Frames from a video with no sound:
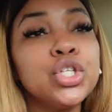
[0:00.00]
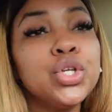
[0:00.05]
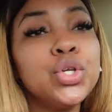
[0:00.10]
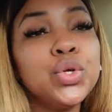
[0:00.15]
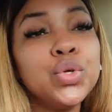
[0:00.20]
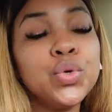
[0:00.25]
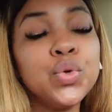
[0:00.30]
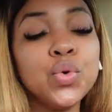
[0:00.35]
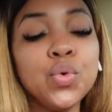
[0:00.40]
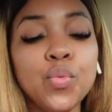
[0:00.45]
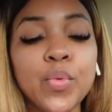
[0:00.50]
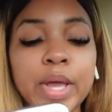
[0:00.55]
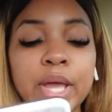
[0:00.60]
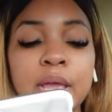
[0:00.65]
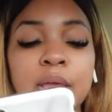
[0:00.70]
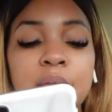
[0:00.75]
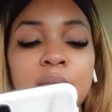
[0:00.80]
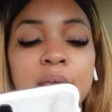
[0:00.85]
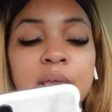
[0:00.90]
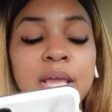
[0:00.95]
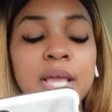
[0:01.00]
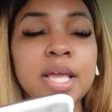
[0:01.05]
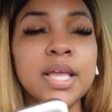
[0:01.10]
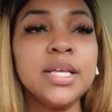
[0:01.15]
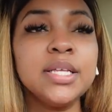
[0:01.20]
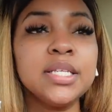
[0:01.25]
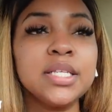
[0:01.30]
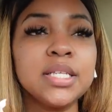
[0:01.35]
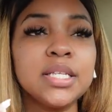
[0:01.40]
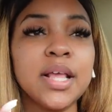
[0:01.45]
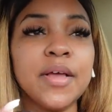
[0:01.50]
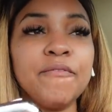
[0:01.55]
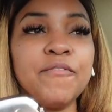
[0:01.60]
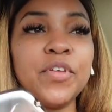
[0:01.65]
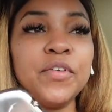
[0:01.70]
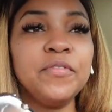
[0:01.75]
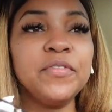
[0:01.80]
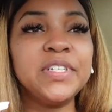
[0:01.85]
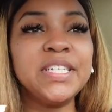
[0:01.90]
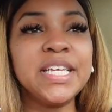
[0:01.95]
Two weeks.
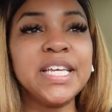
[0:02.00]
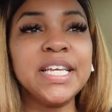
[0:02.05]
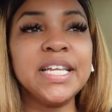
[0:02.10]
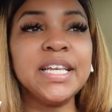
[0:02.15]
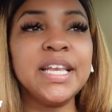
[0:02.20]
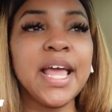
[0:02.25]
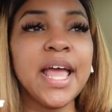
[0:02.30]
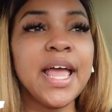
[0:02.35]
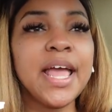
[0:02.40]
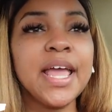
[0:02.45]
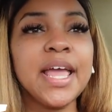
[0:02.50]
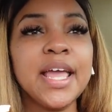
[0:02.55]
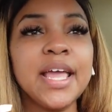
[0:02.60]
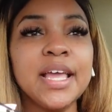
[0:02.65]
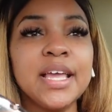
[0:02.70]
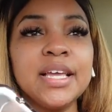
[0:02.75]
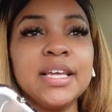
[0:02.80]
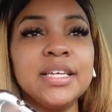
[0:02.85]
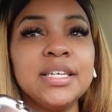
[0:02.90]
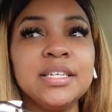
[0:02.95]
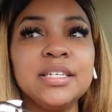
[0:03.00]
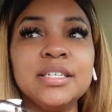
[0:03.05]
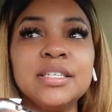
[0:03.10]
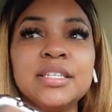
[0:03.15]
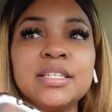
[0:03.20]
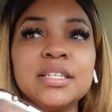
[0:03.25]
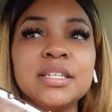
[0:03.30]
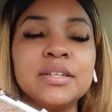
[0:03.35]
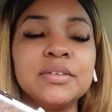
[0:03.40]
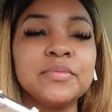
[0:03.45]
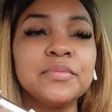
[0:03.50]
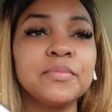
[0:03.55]
fifteen days.